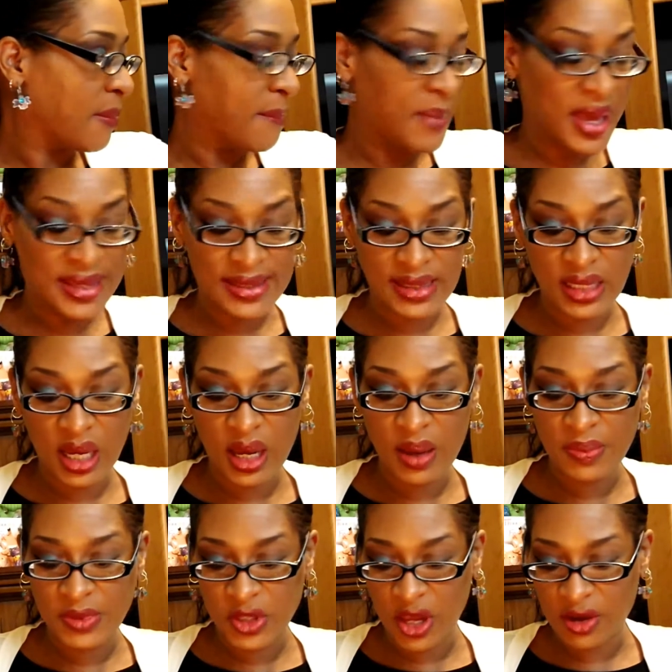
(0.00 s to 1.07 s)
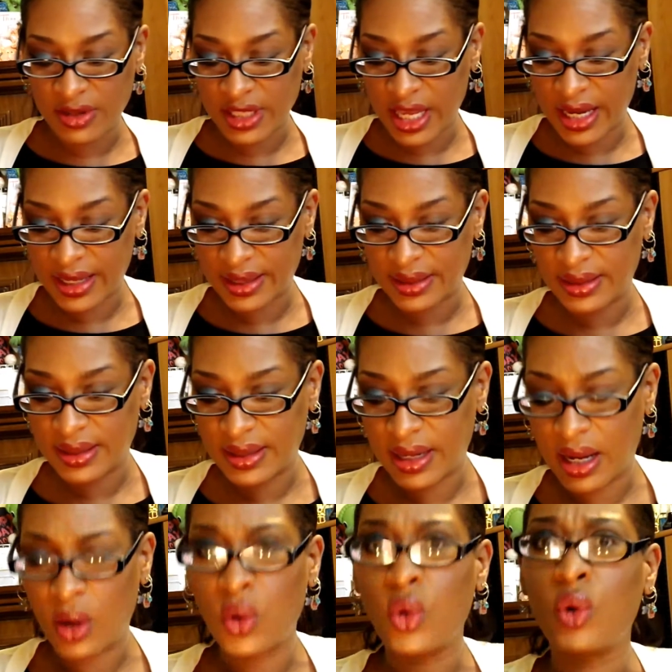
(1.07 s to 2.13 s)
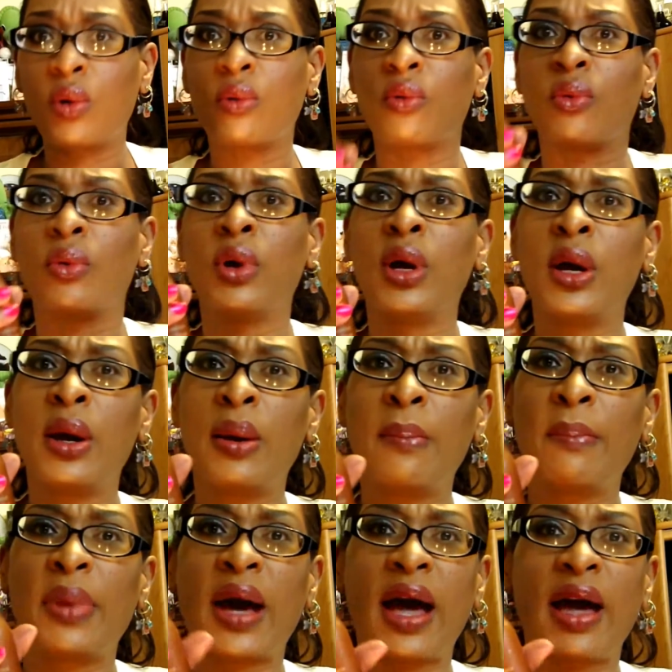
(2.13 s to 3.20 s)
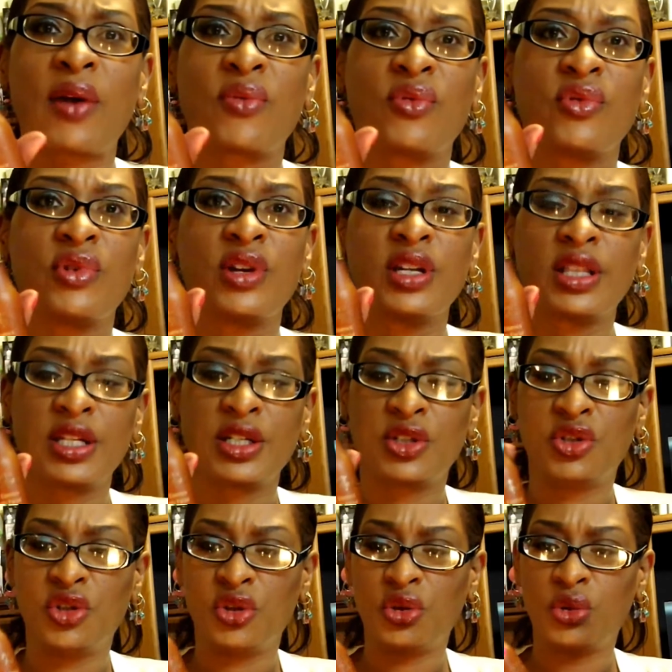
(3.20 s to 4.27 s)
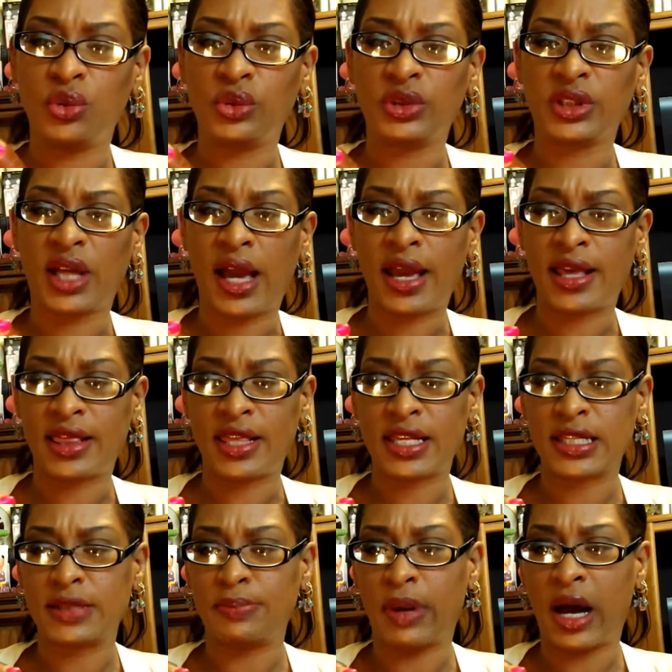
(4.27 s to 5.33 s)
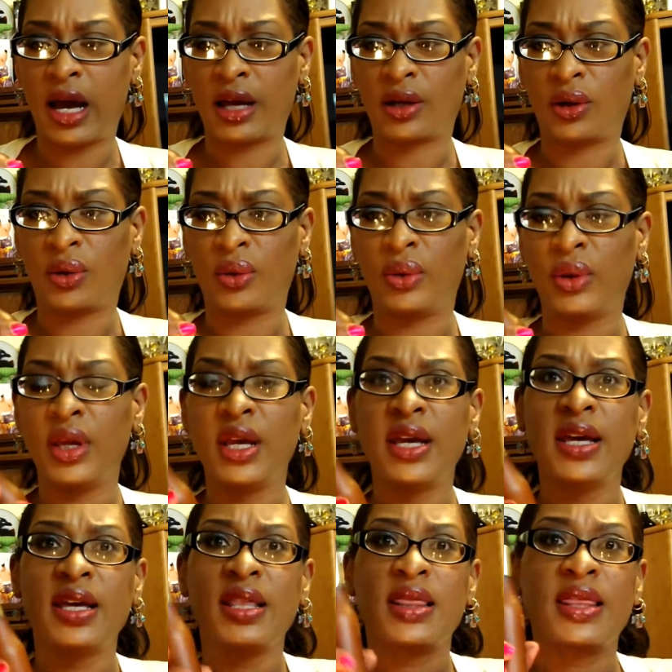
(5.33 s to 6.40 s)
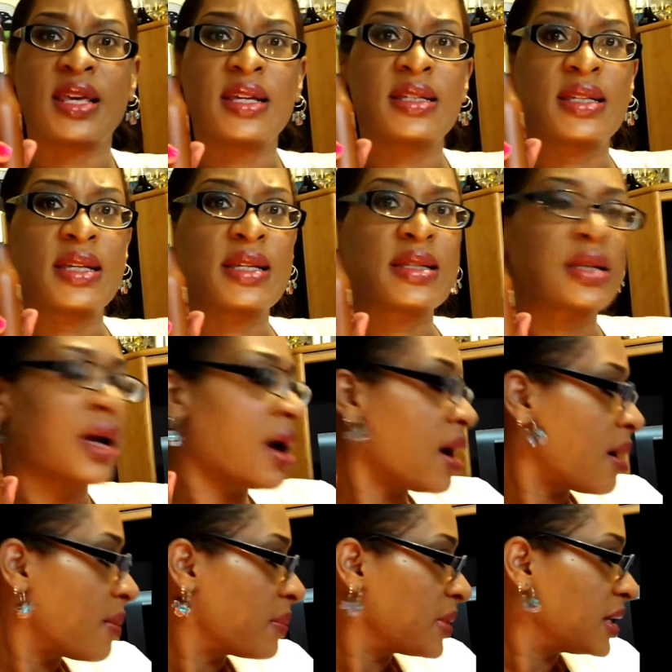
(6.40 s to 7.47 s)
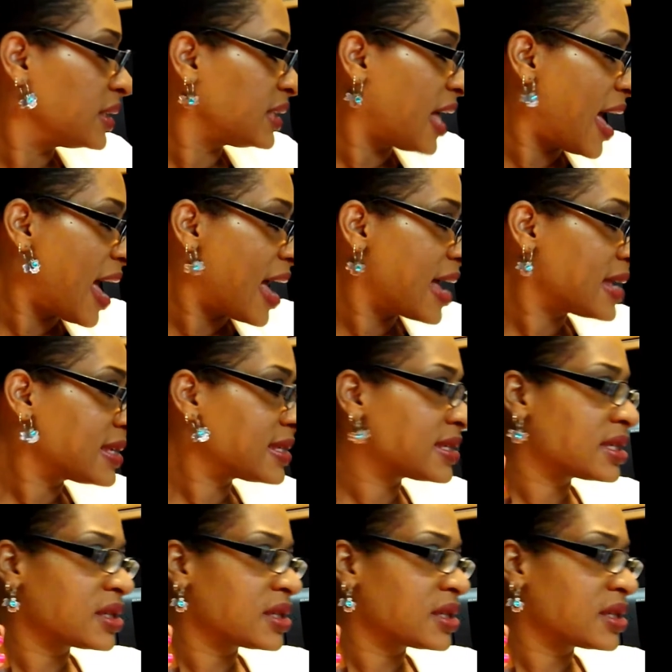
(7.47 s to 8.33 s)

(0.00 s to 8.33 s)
messed up. So I was like, ooh, but I really do like this bottle. This is glass,